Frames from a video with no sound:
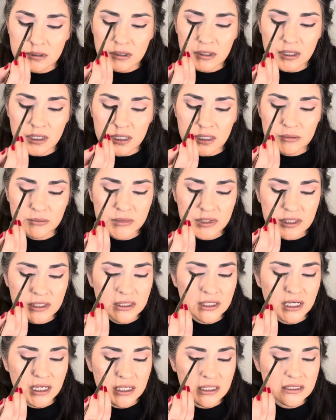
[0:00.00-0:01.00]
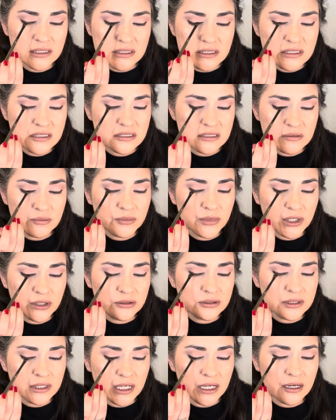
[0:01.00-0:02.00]
I am going to kind of
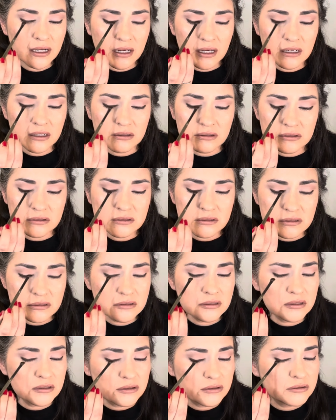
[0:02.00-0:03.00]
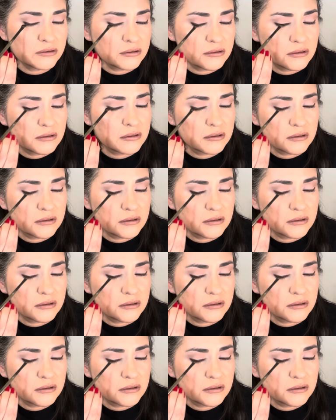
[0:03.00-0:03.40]
smoke that out, so...